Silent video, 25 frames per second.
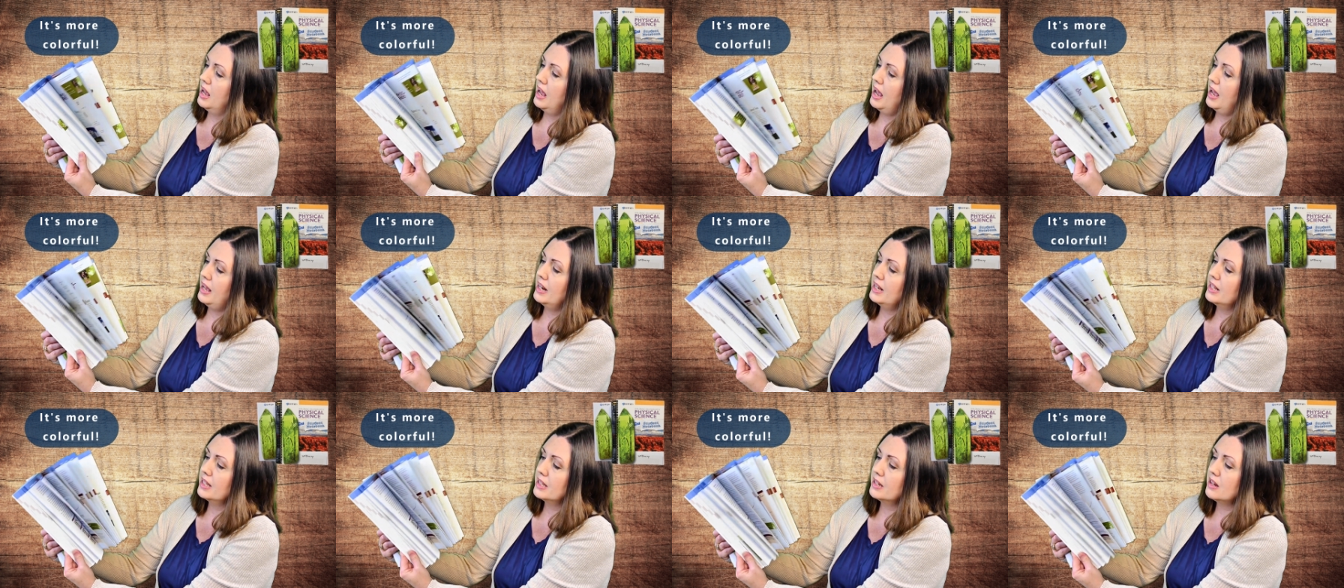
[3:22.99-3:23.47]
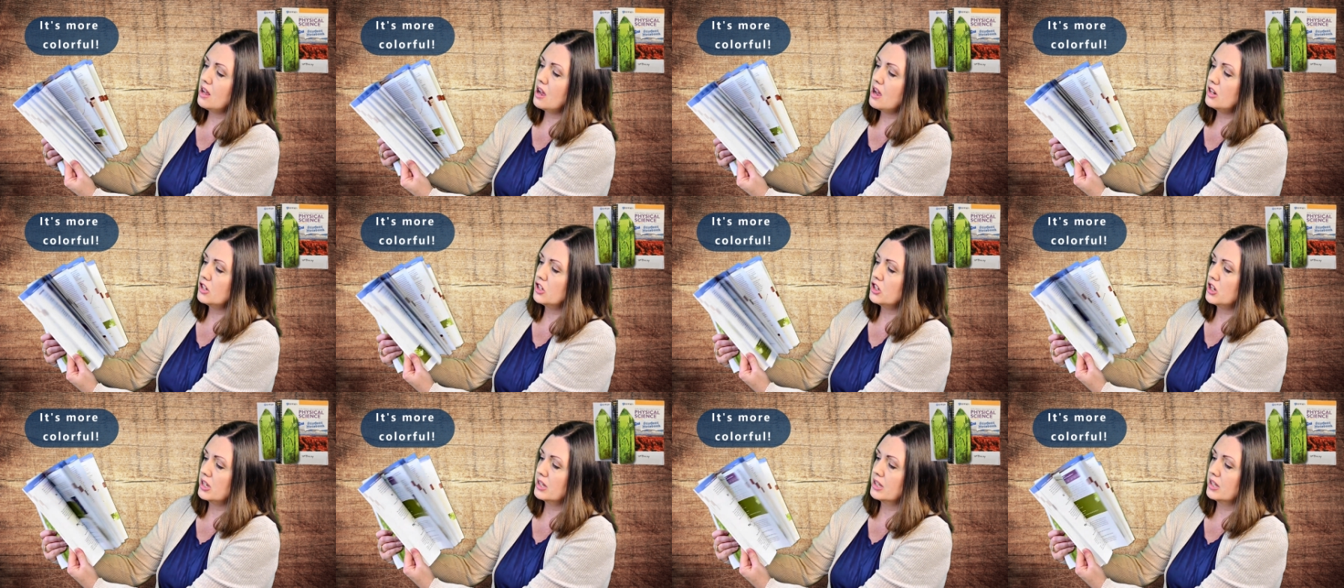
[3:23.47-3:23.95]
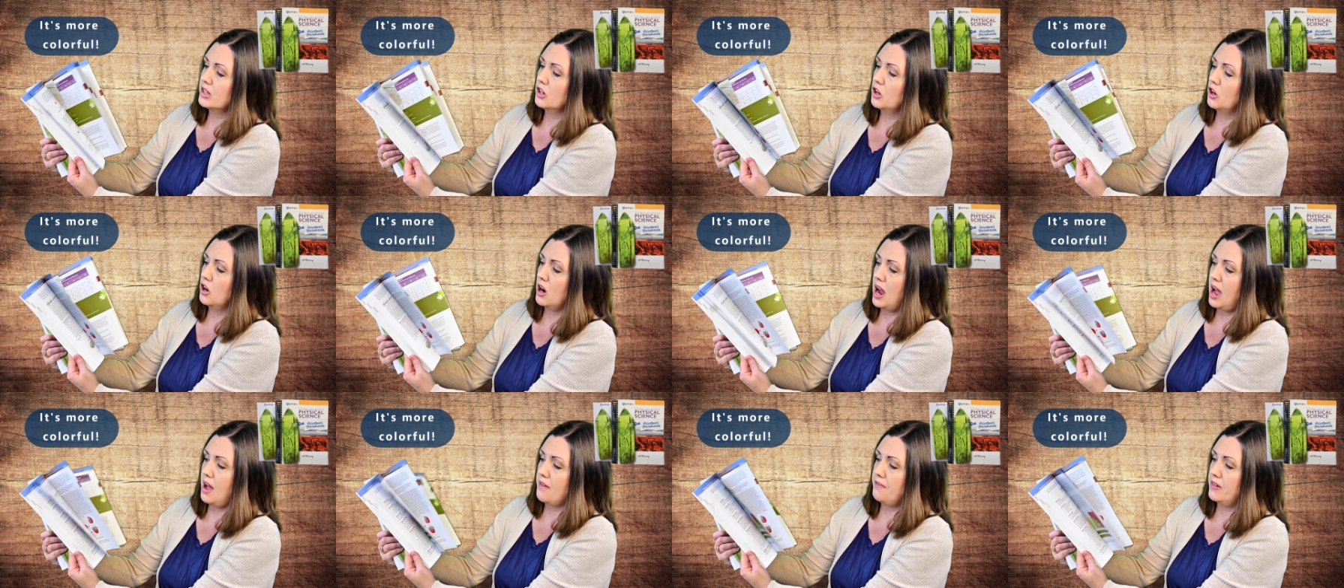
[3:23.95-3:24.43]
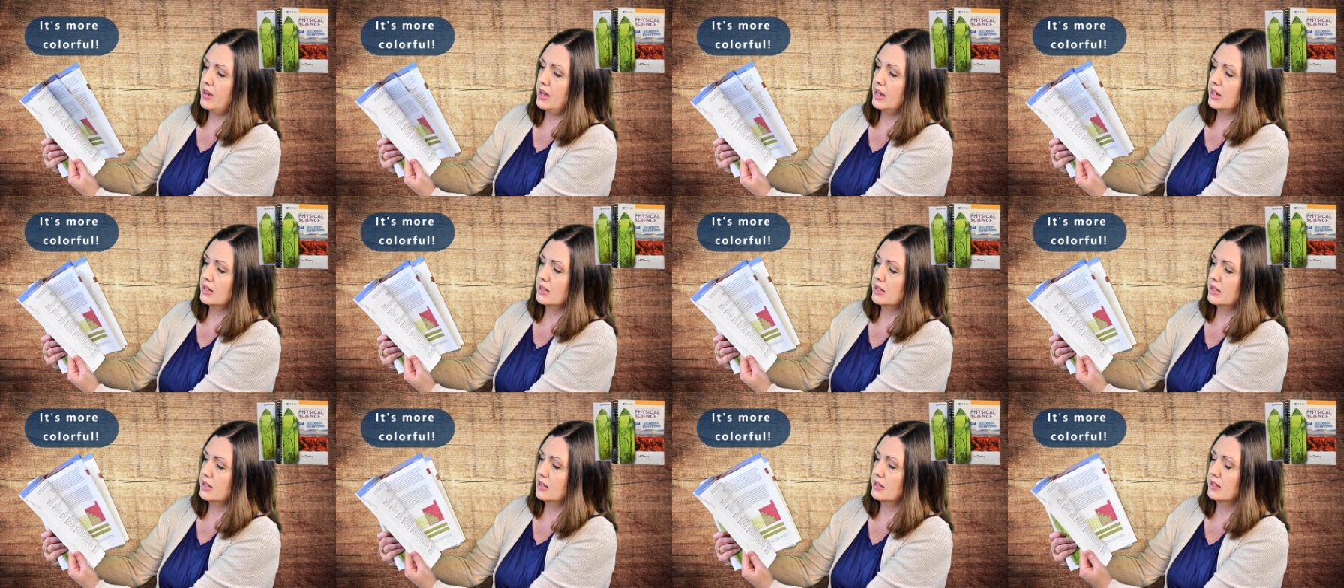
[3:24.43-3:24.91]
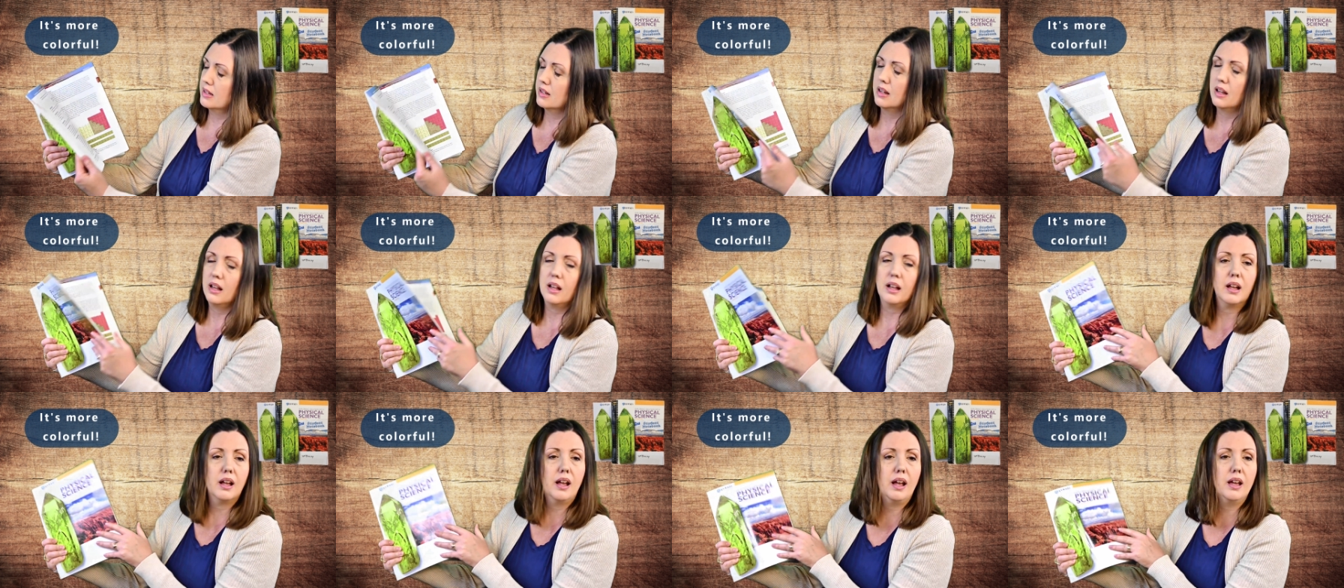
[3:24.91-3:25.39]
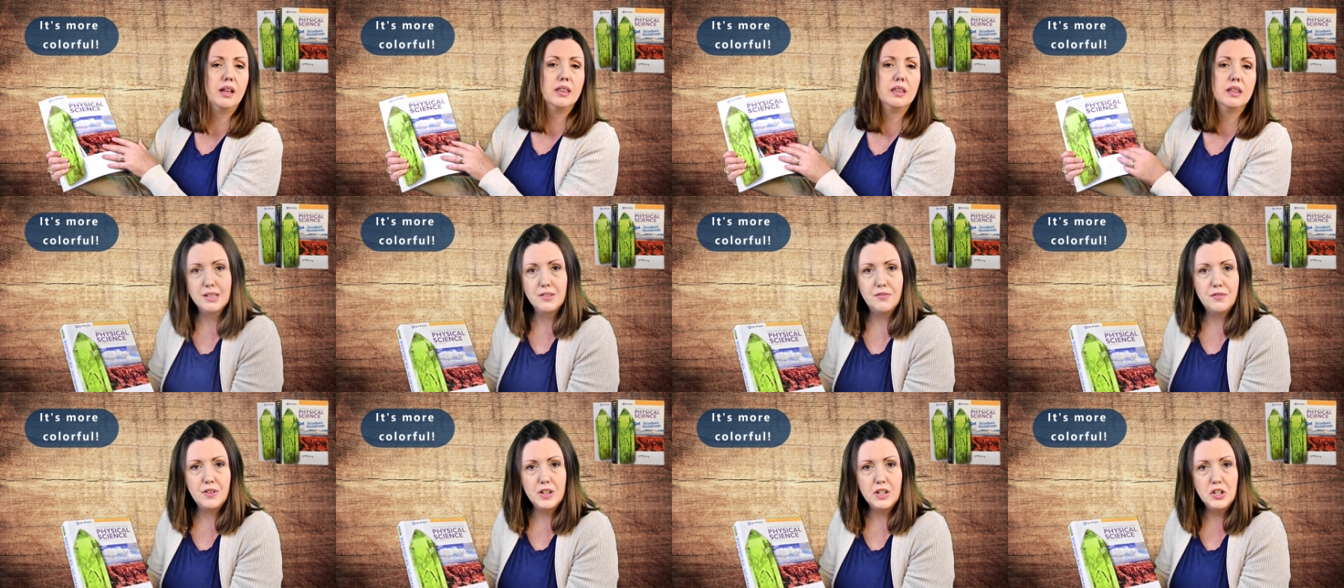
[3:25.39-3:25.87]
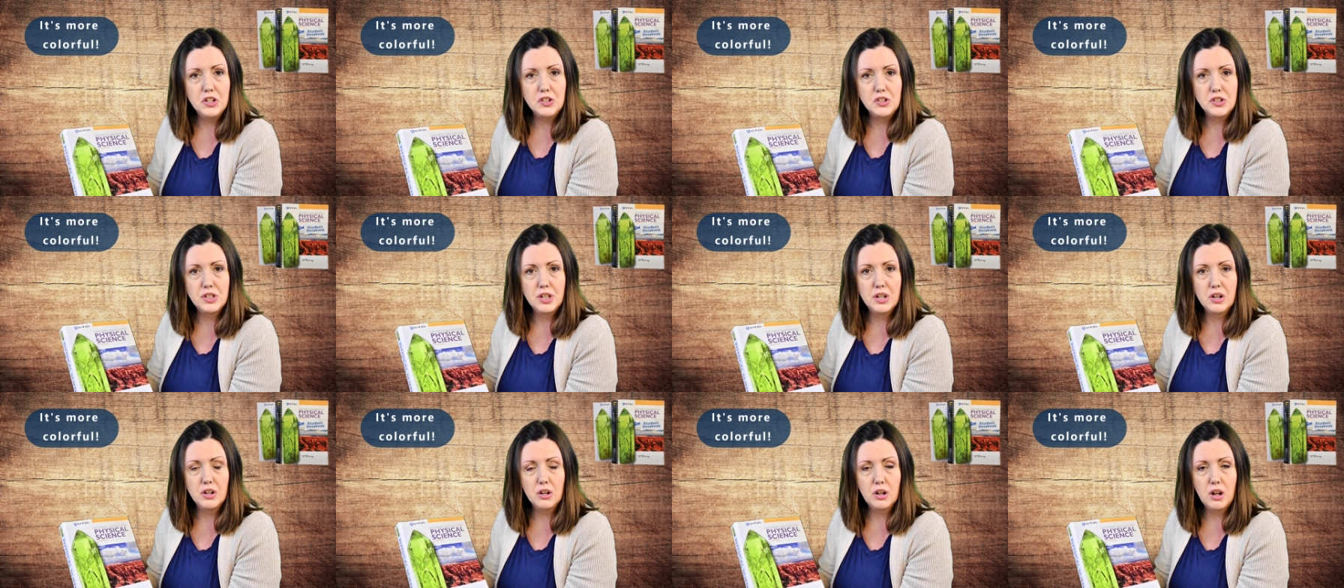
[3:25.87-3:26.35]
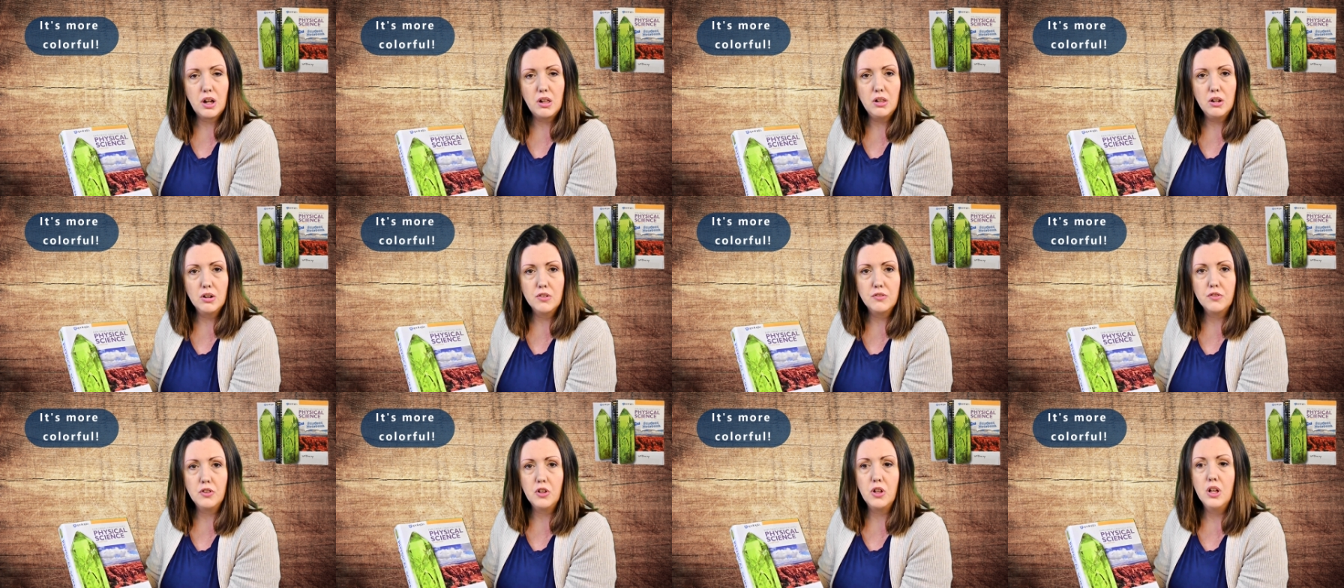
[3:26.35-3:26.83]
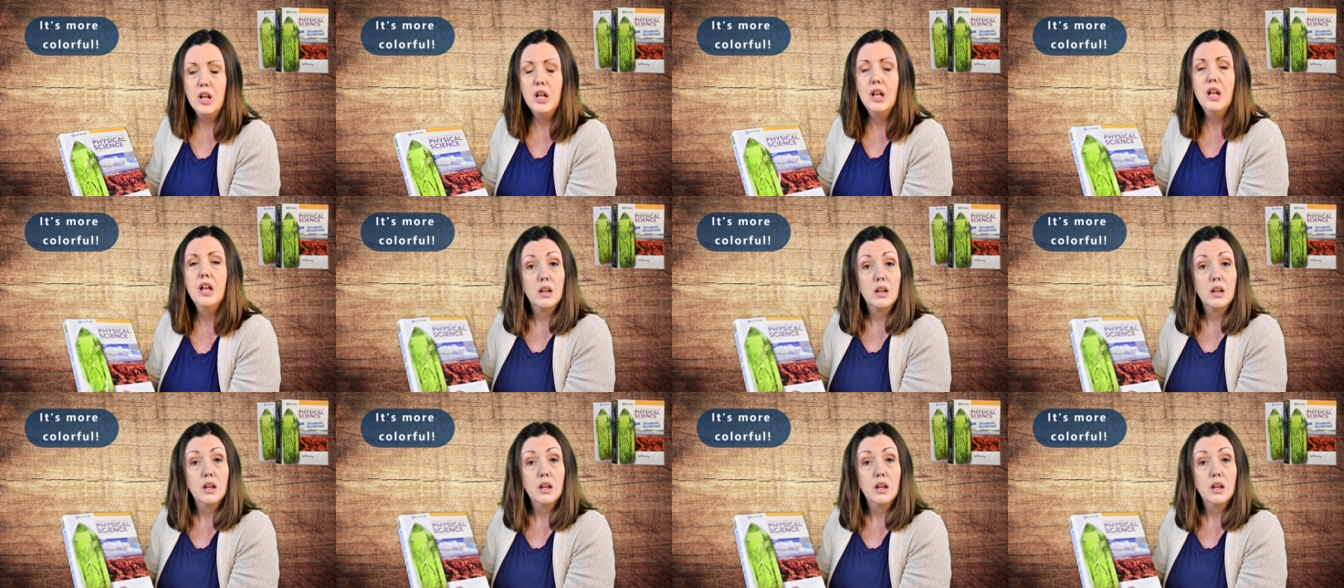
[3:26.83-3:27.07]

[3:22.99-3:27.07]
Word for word: And it's not just the graphics and the figures that are colorful.